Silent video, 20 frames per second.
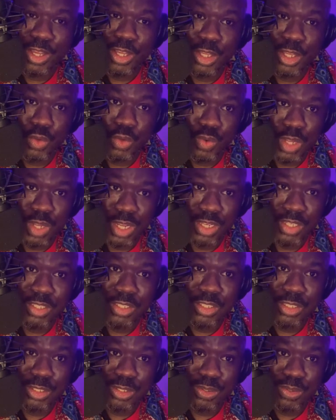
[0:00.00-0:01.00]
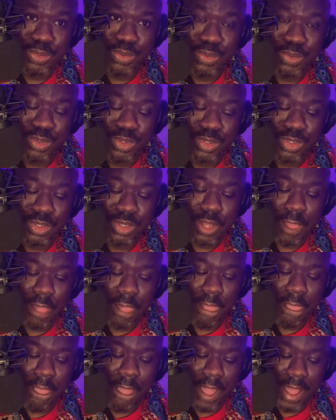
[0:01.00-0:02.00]
You need to choose,
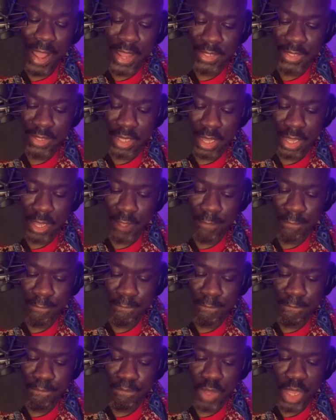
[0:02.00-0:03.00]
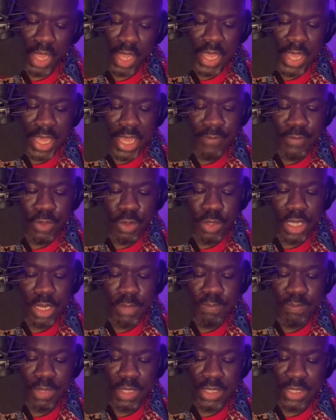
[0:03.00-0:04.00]
I say. If you
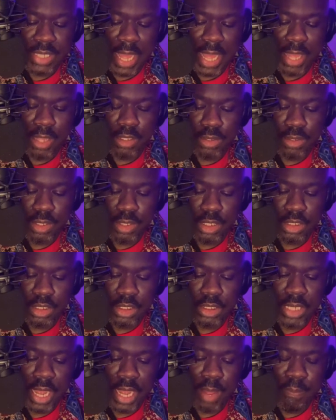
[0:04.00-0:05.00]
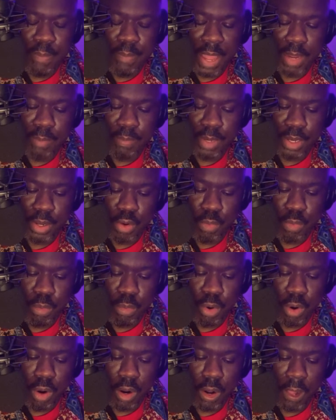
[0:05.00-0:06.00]
keep this style, you get your job back, but no
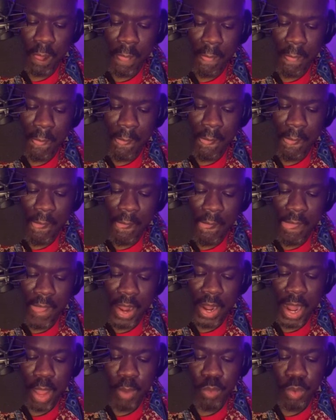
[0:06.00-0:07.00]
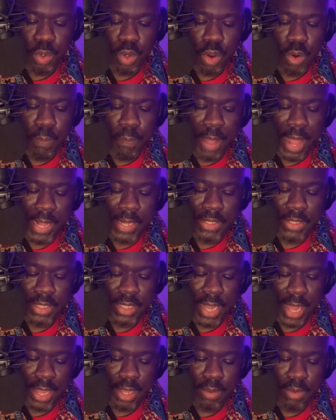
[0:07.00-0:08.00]
more. And I will go back to
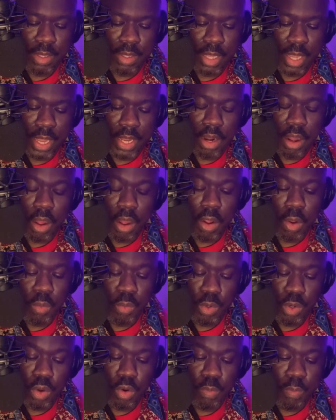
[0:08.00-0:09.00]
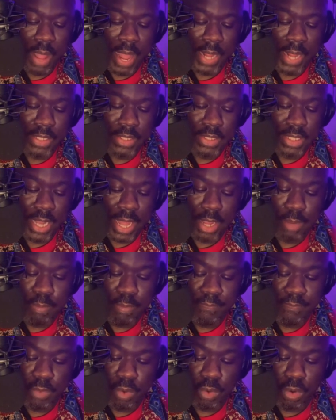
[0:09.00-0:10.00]
like, and all will go back to like
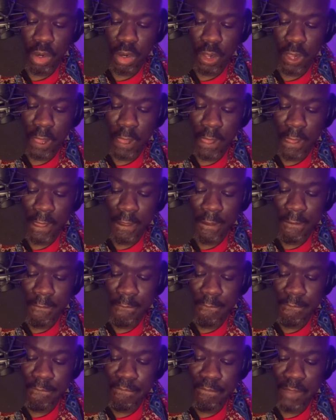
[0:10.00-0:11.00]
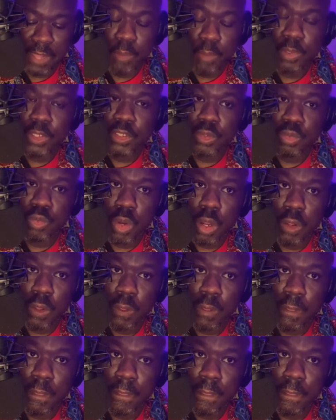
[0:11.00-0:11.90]
before. That what you want?